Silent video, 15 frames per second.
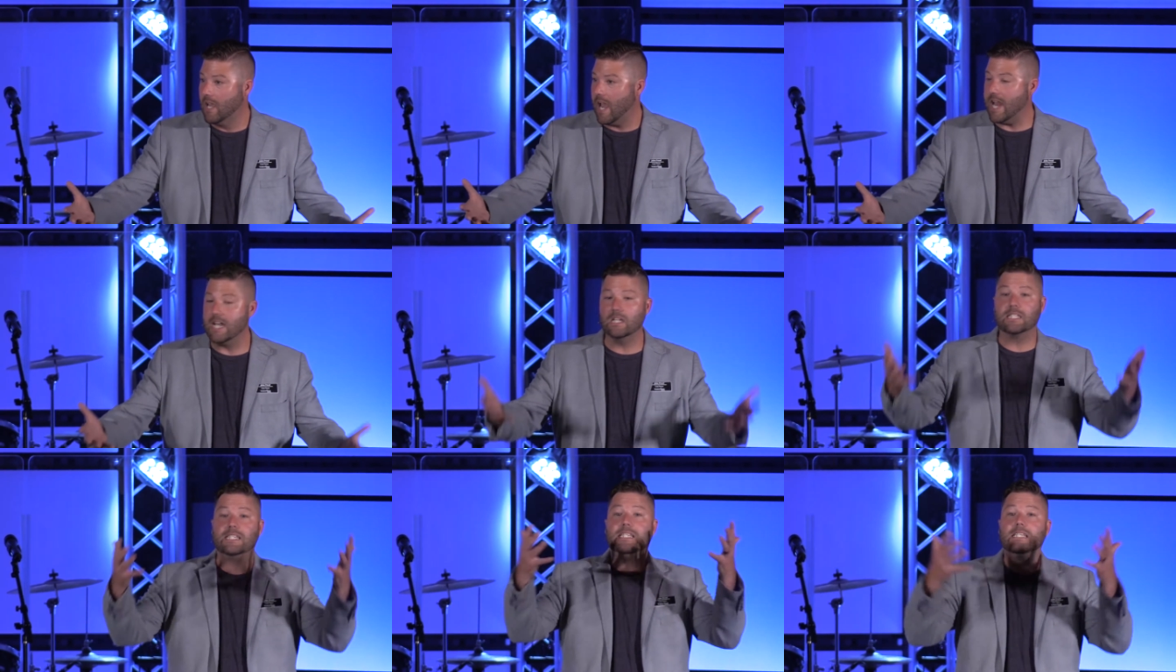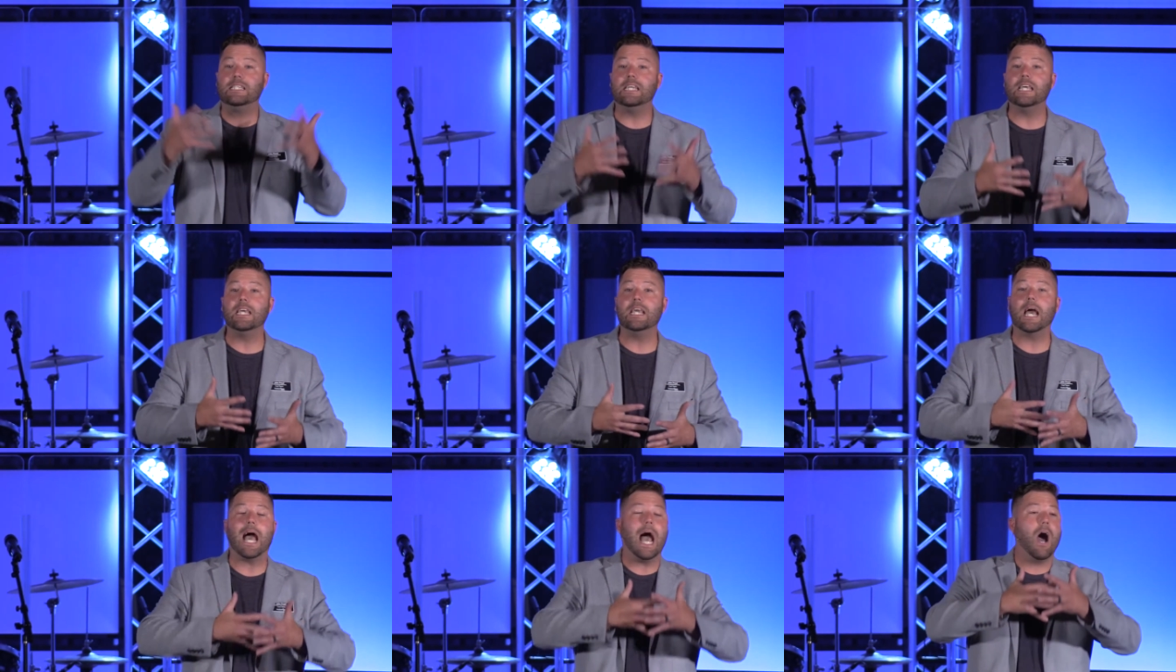and to
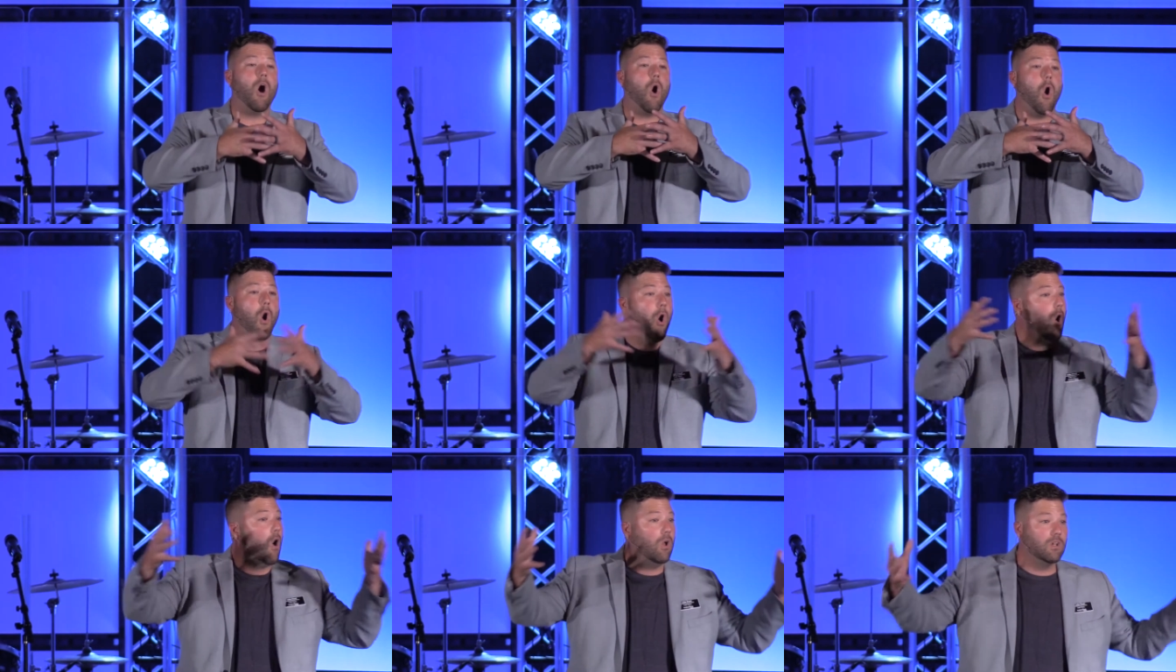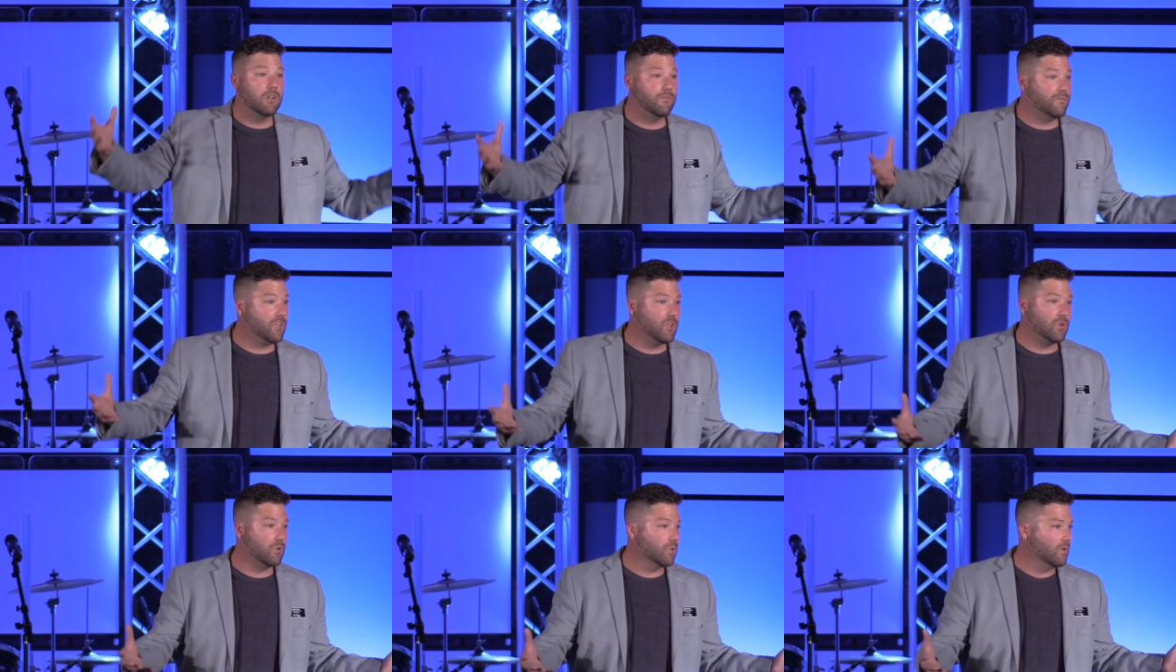see how all of
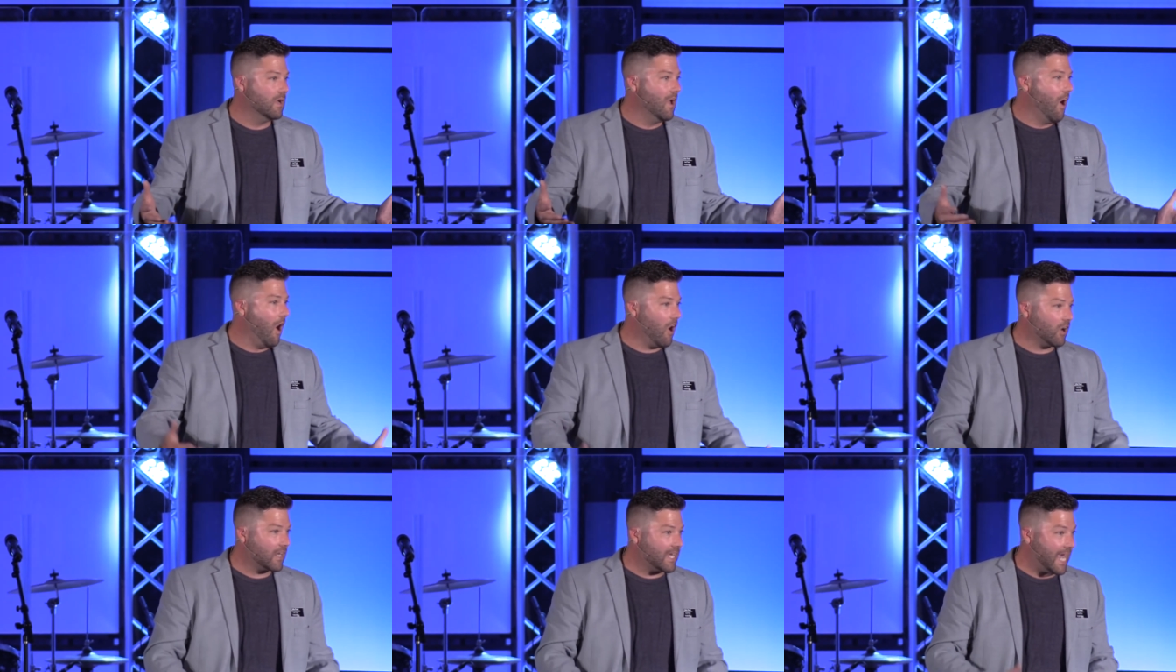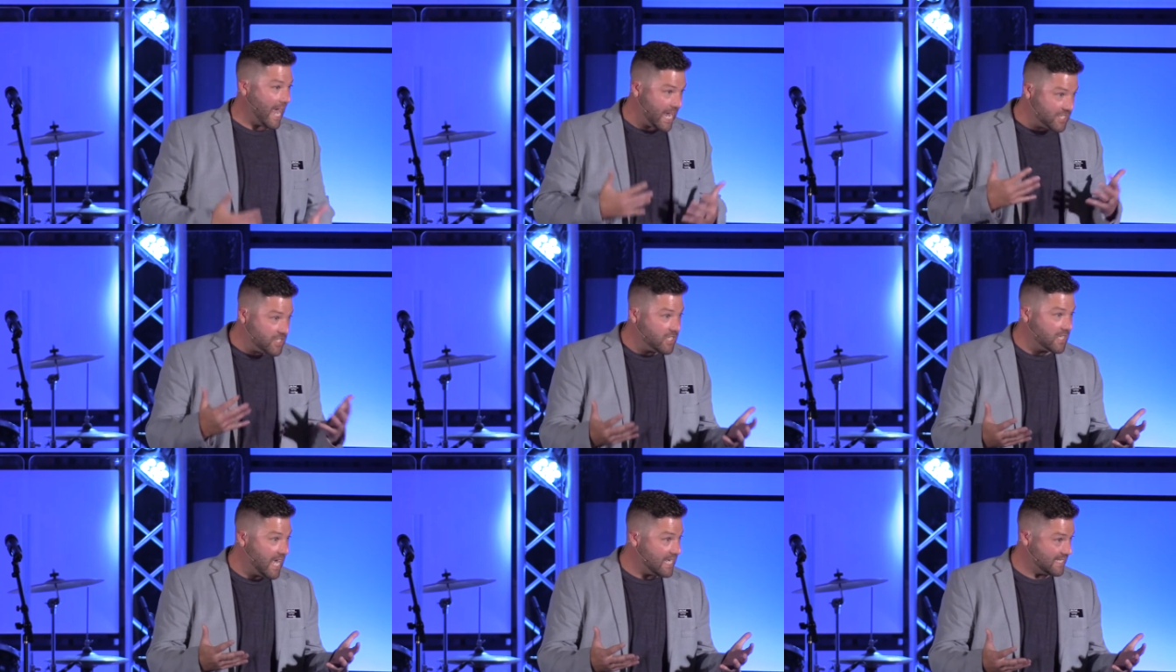you are
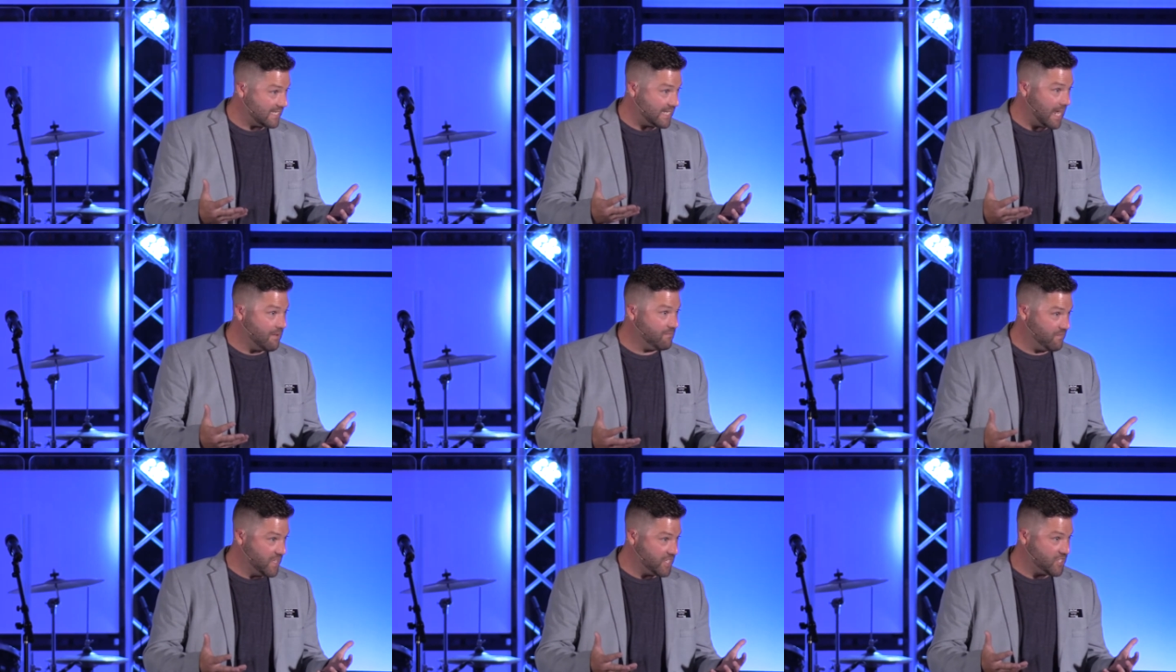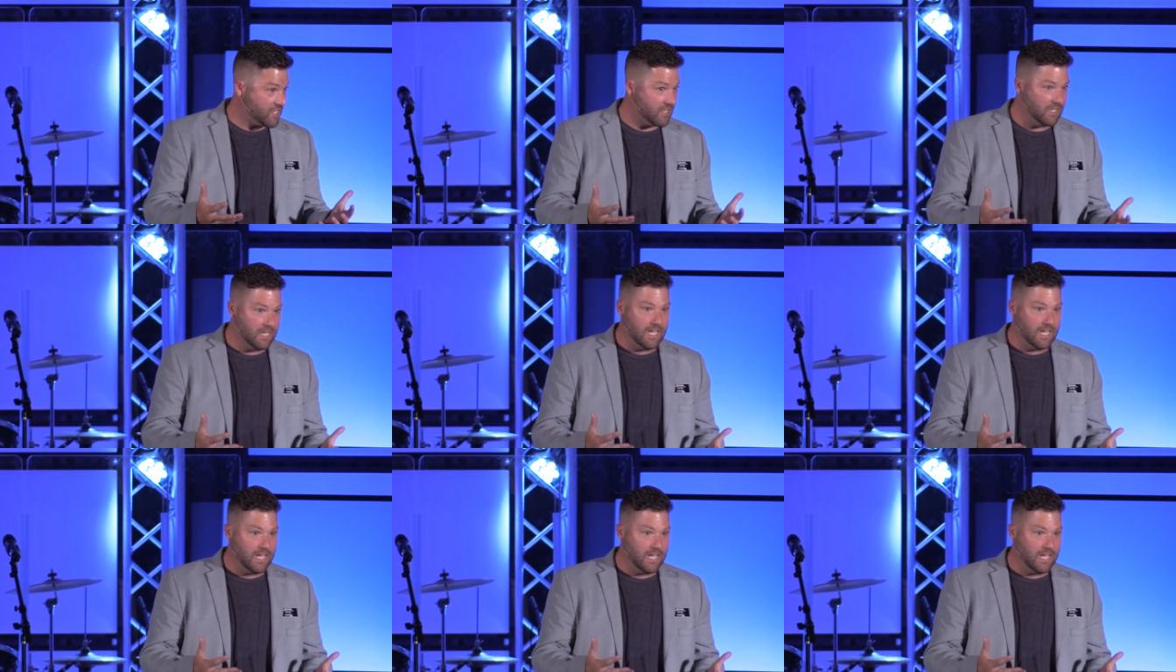catching that same vision